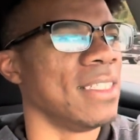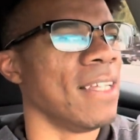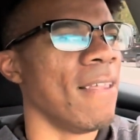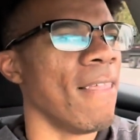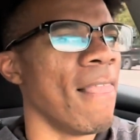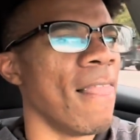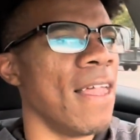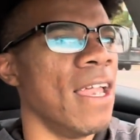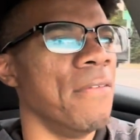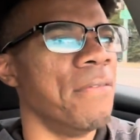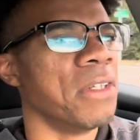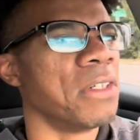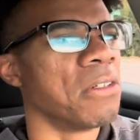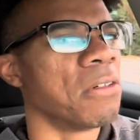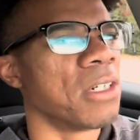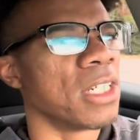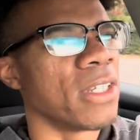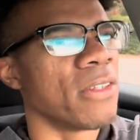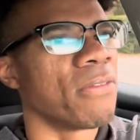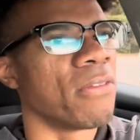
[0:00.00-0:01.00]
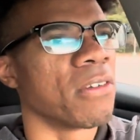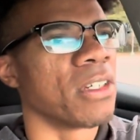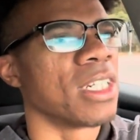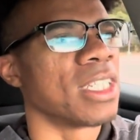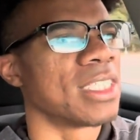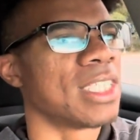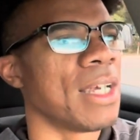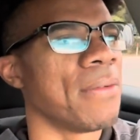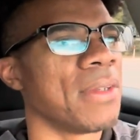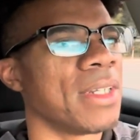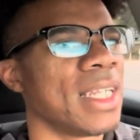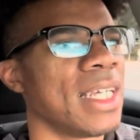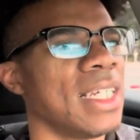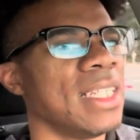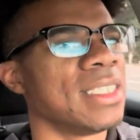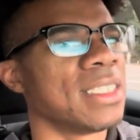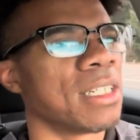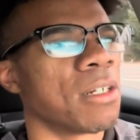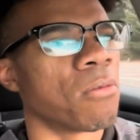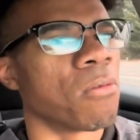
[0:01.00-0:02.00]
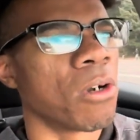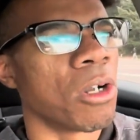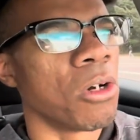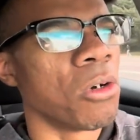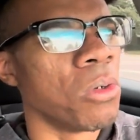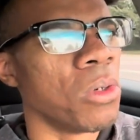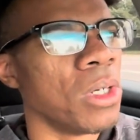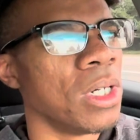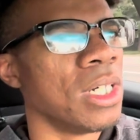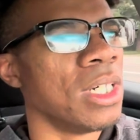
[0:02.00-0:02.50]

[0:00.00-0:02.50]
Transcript: And if you're doing it for 7 days in a row,